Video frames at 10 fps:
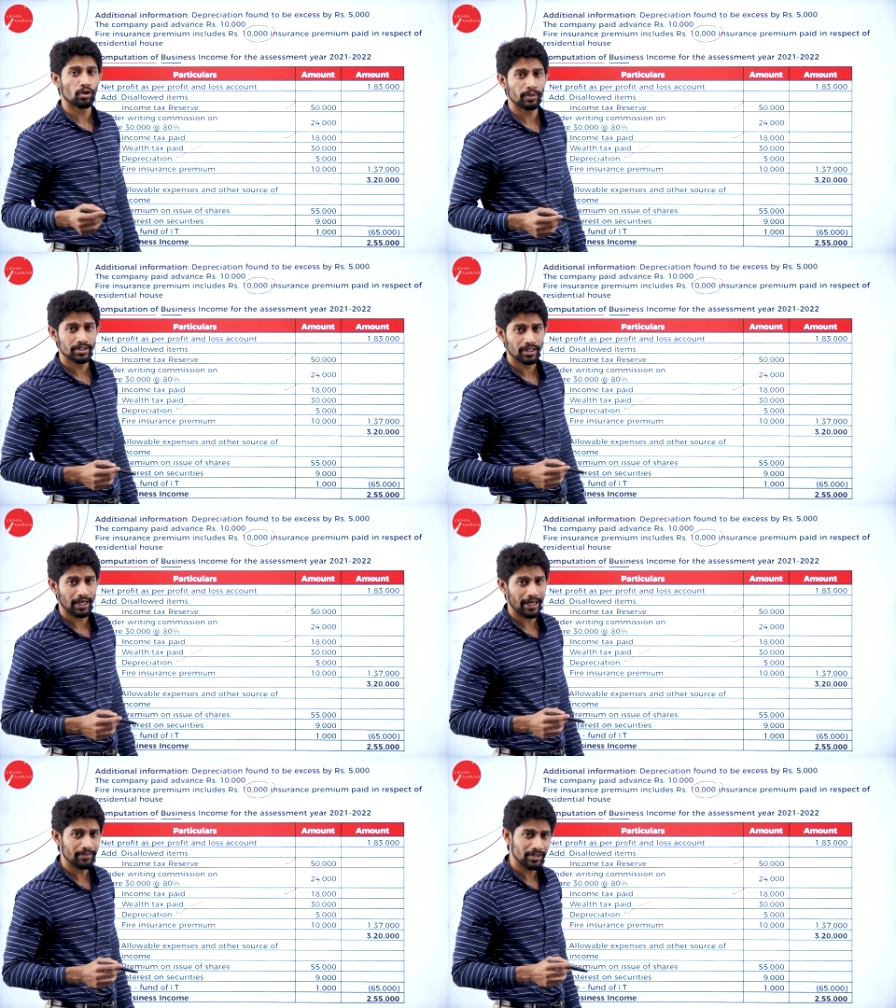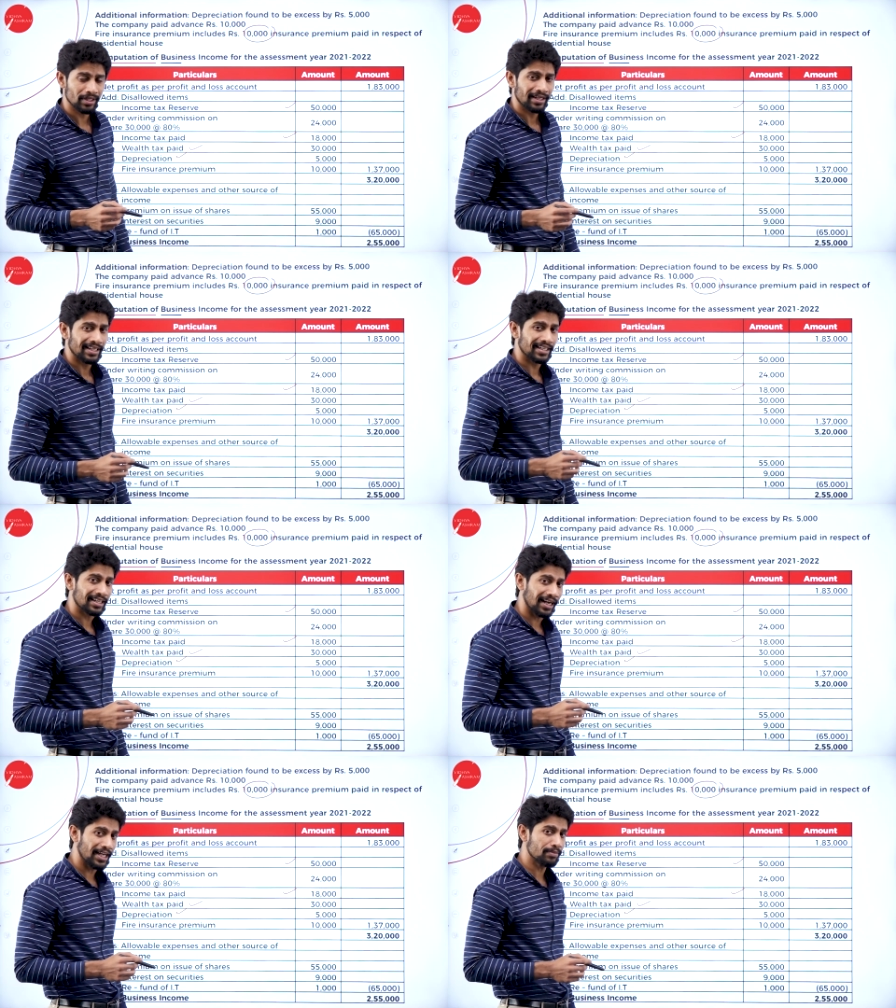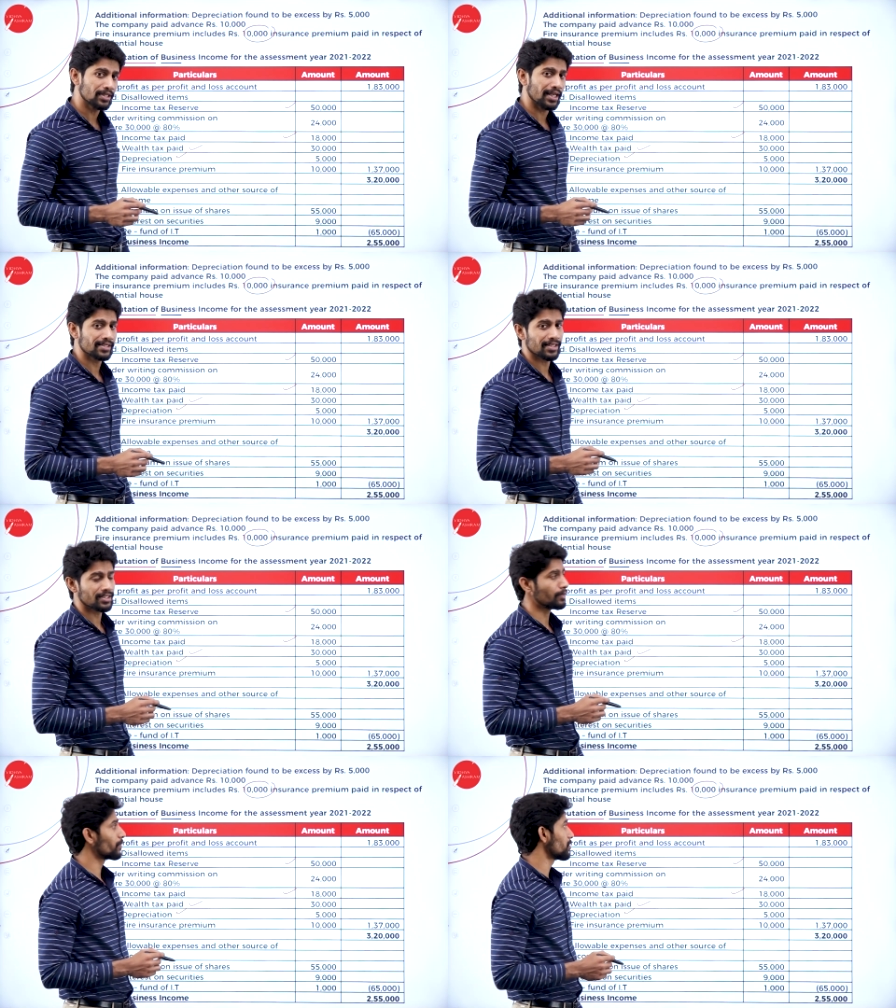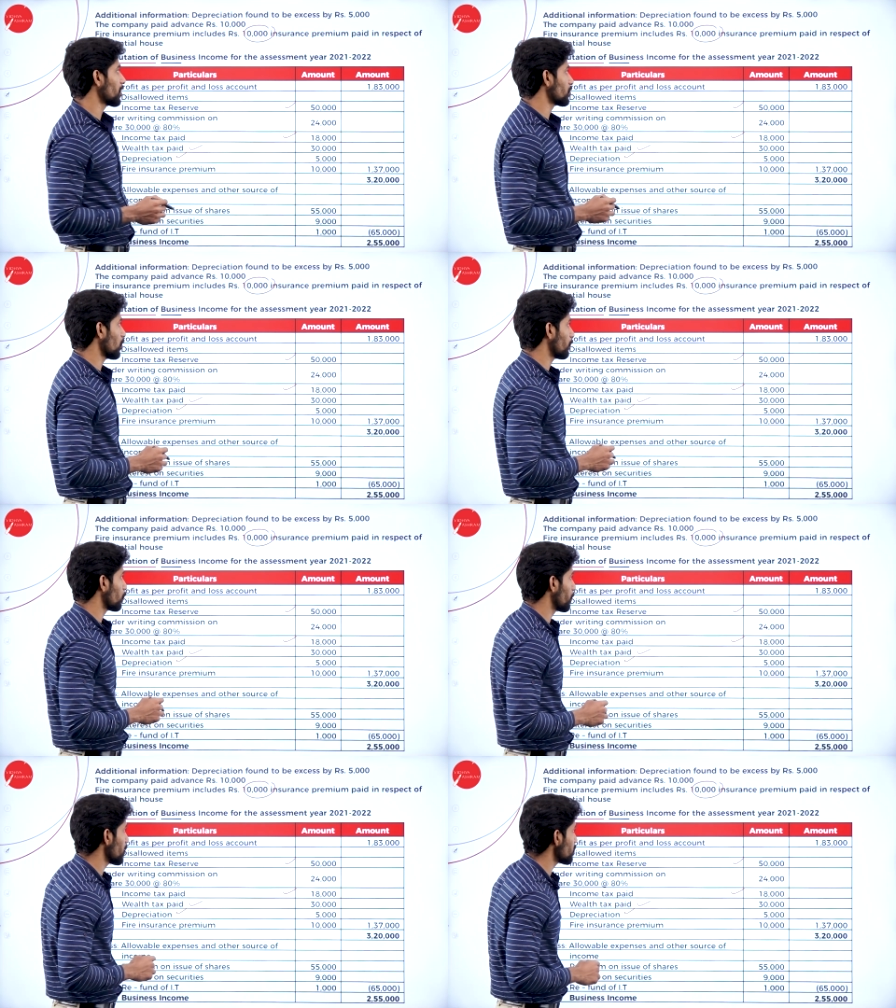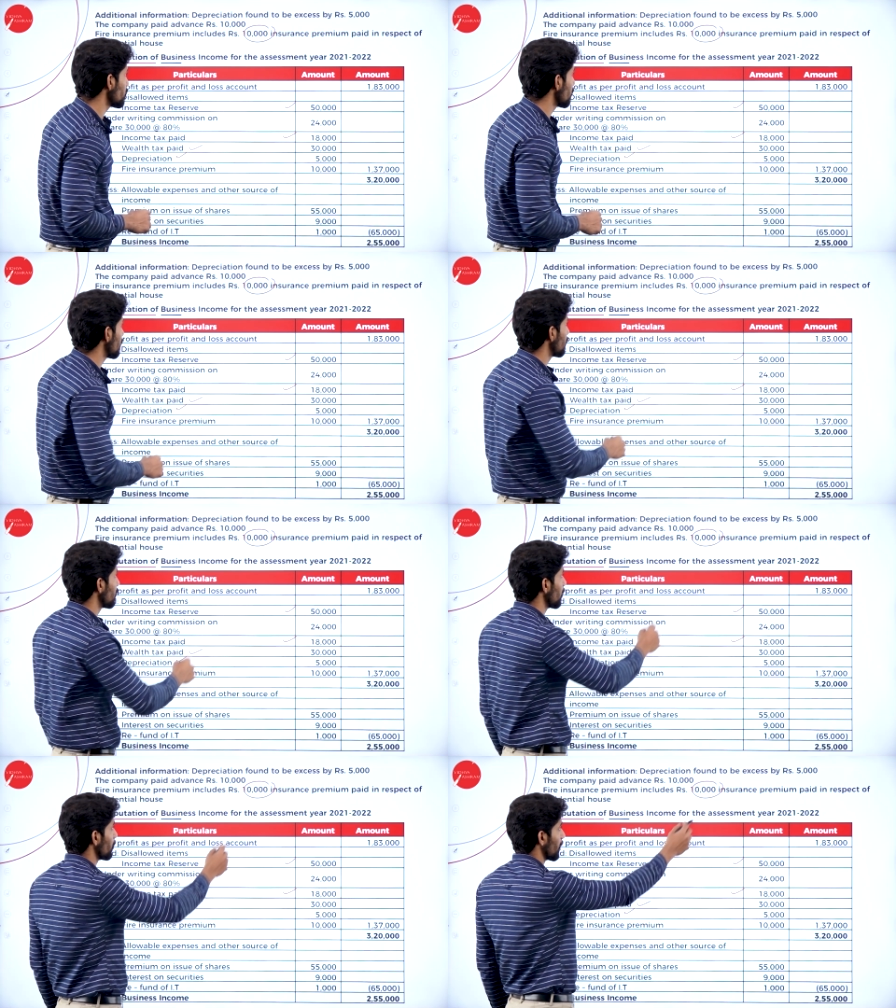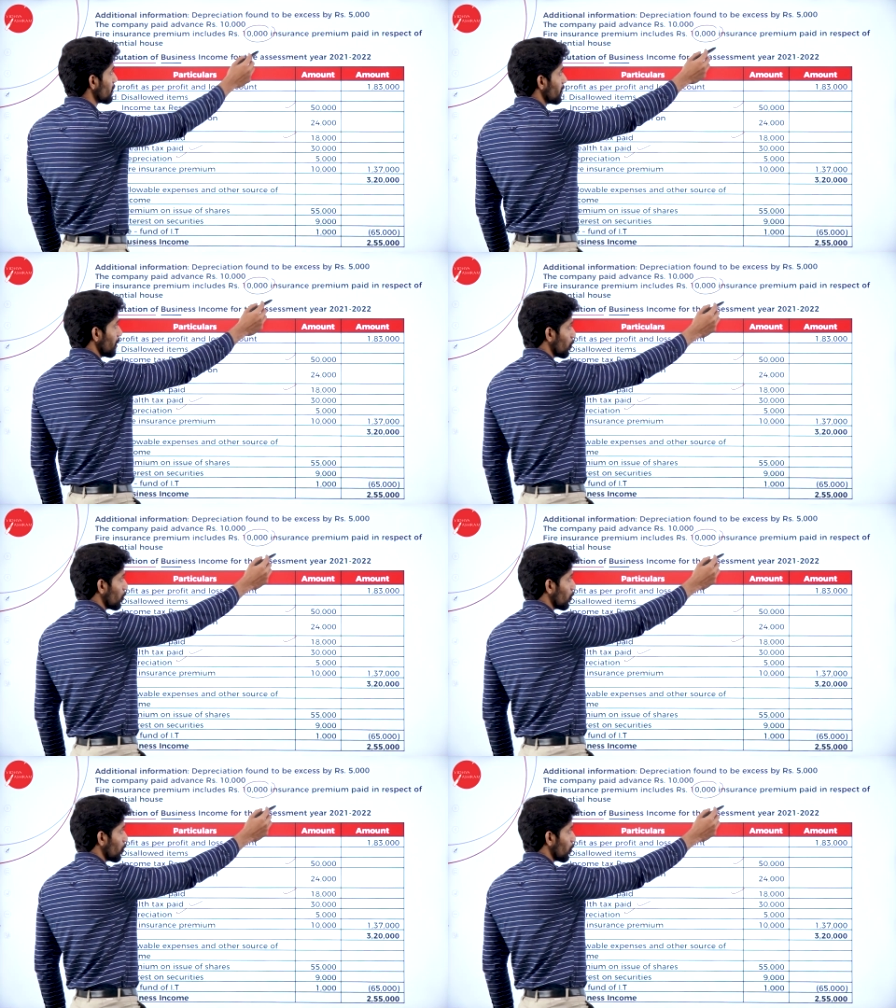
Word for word: how much he claimed? He claimed the excess depreciation of rupees. Here you can see